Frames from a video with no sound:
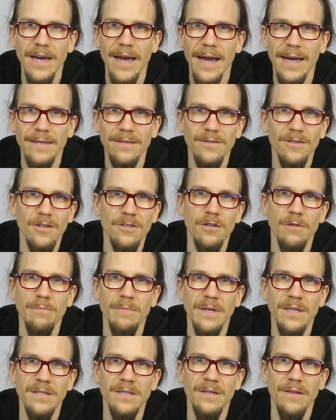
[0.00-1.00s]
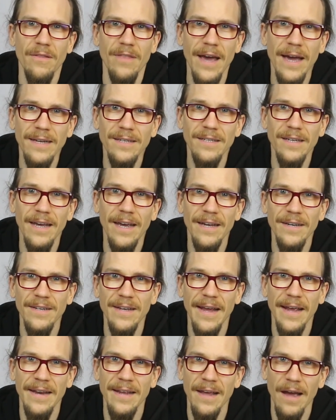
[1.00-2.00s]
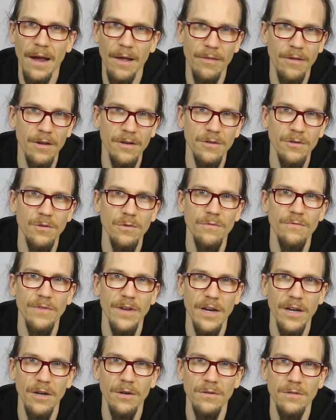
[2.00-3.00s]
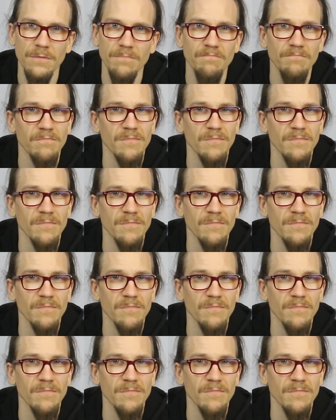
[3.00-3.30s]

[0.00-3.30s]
as not to miss that and any other new videos.